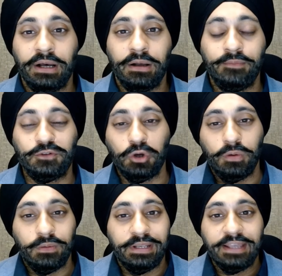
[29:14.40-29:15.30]

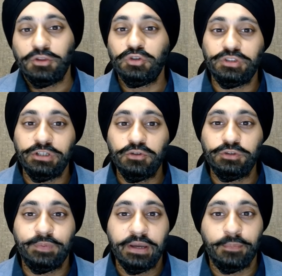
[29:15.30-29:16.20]
so let those
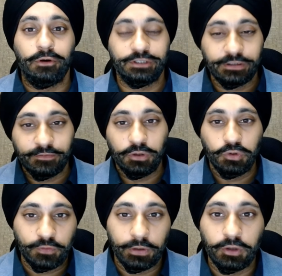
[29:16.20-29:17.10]
news be a positive news
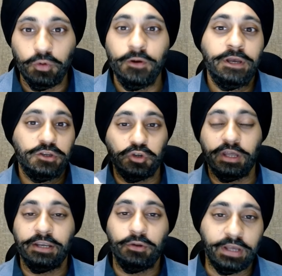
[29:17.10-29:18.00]
for you, so
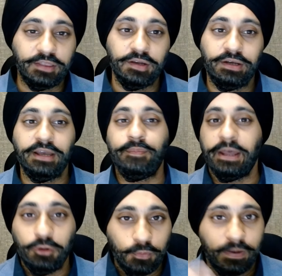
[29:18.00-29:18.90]
that you get the dip
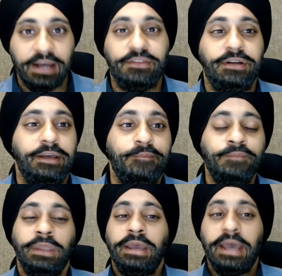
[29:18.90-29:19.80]
and you buy the dip,
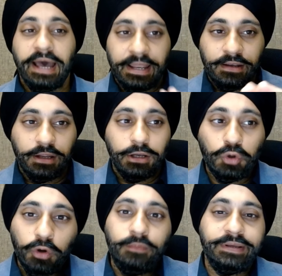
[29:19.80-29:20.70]
and
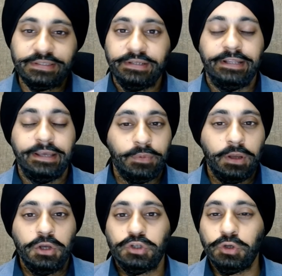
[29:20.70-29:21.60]
don't miss the dip.
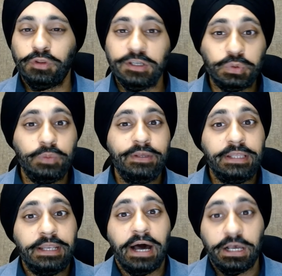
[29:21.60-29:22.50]
So this would be
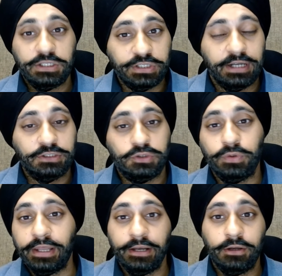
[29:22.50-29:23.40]
the last chance to
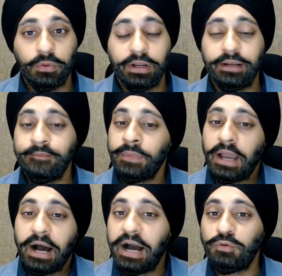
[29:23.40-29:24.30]
get into it.
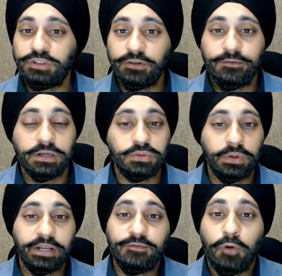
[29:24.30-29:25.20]
I was the first
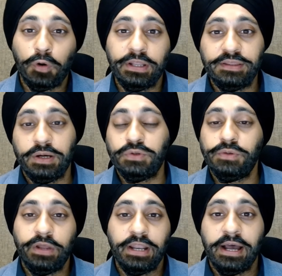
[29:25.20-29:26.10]
one at
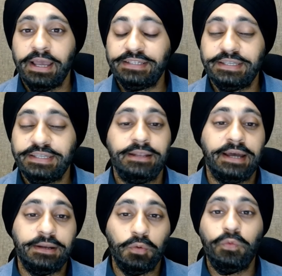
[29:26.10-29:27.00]
40,000 when I said
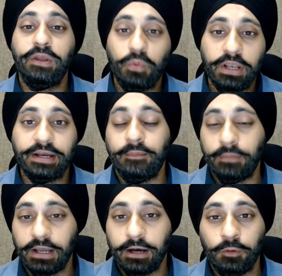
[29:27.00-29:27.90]
that we will
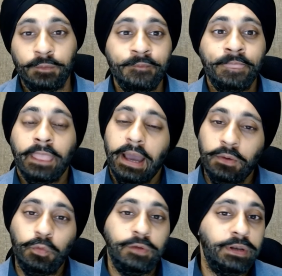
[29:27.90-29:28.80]
come down
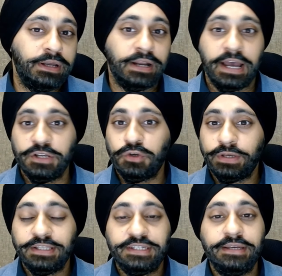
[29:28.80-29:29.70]
and we will crash. You
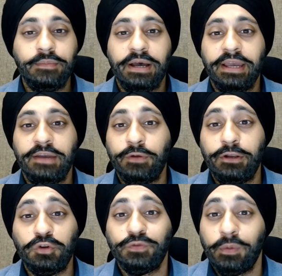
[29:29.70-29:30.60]
can see my
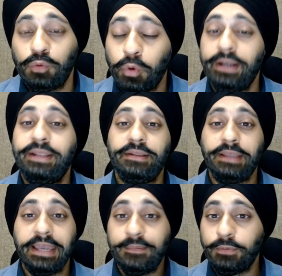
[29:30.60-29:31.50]
videos from 20th
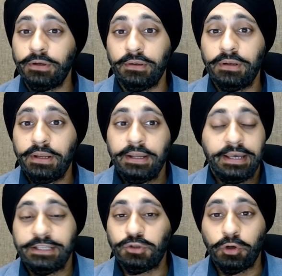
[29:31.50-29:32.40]
April.
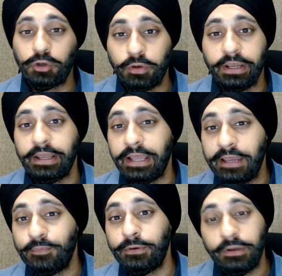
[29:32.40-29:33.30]
It's not today.
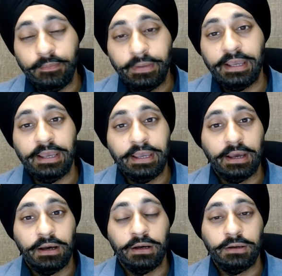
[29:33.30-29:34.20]
April, May,
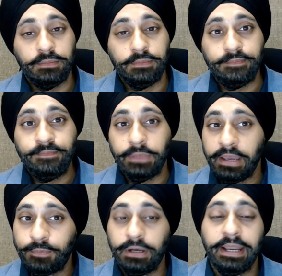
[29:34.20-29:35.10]

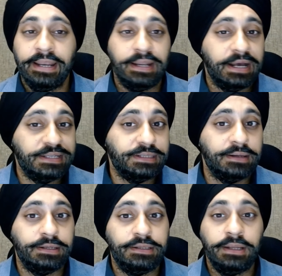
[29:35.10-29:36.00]
April end,
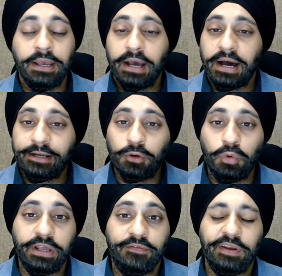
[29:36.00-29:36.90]
I
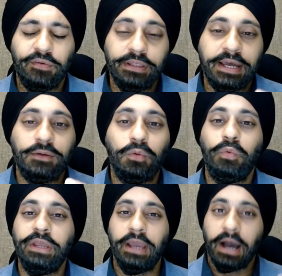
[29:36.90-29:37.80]
told everyone that
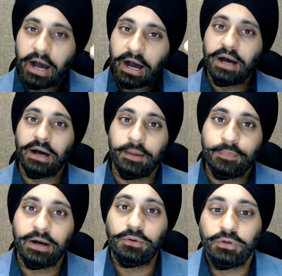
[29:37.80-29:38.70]
we are
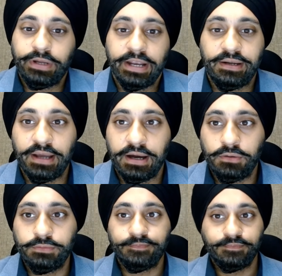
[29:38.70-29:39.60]
about to get
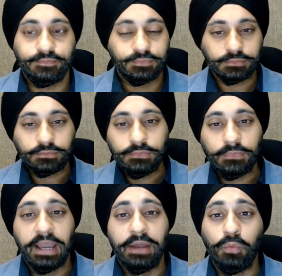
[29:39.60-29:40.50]
down,
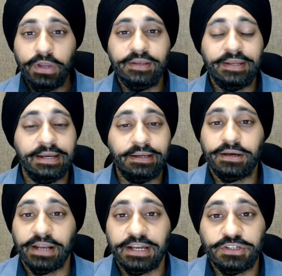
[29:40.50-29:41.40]
and we did
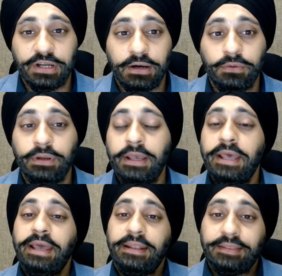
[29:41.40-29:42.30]
crash down.
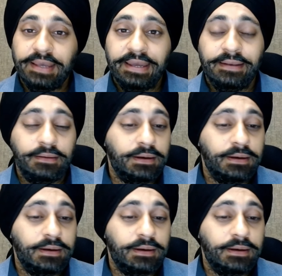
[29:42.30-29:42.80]
Then,